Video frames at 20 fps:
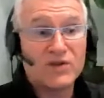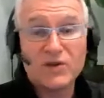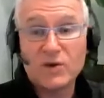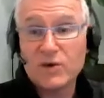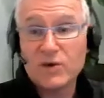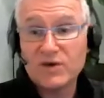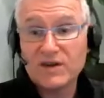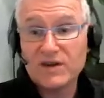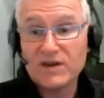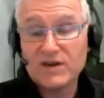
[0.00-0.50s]

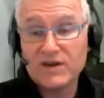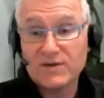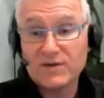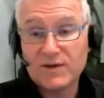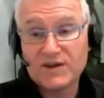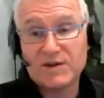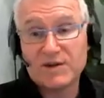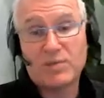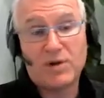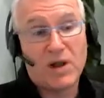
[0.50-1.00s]
sources
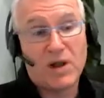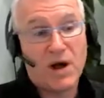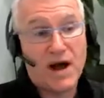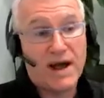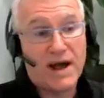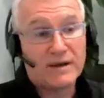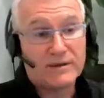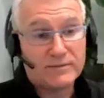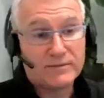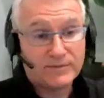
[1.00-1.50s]
for
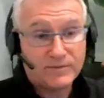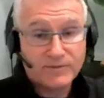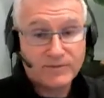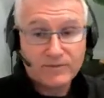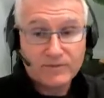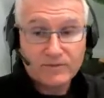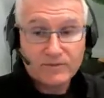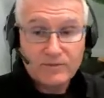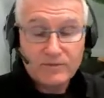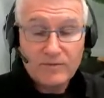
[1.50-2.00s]
supply.
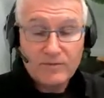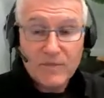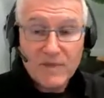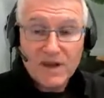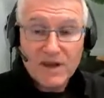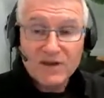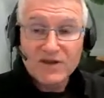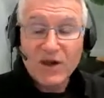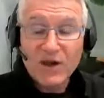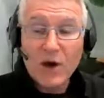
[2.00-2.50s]

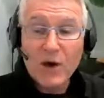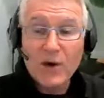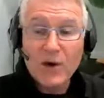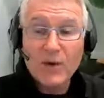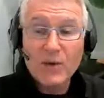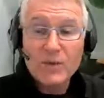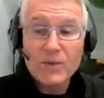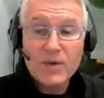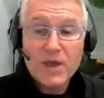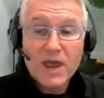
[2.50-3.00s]

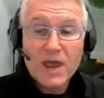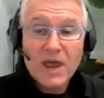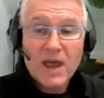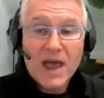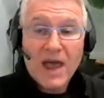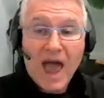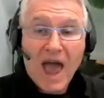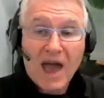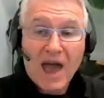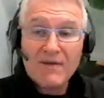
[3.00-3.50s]
So
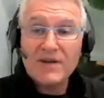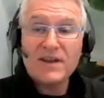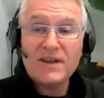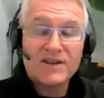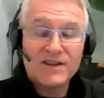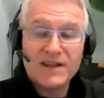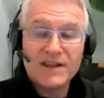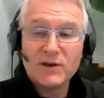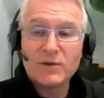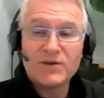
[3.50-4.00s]
having a
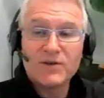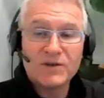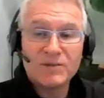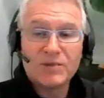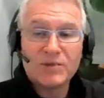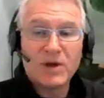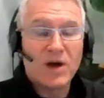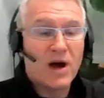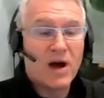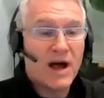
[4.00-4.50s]
single
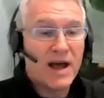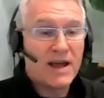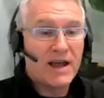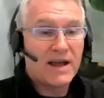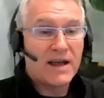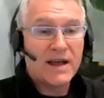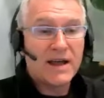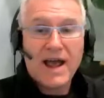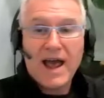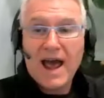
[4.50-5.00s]

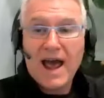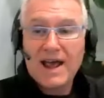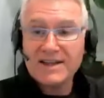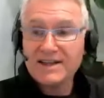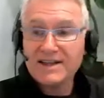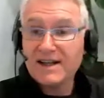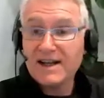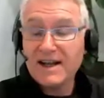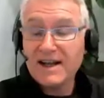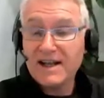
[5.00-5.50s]
supply
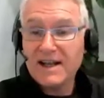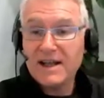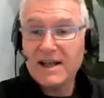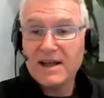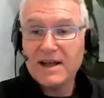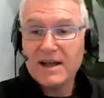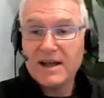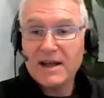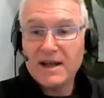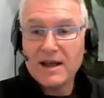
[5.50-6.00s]
has
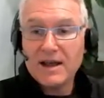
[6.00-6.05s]
clearly,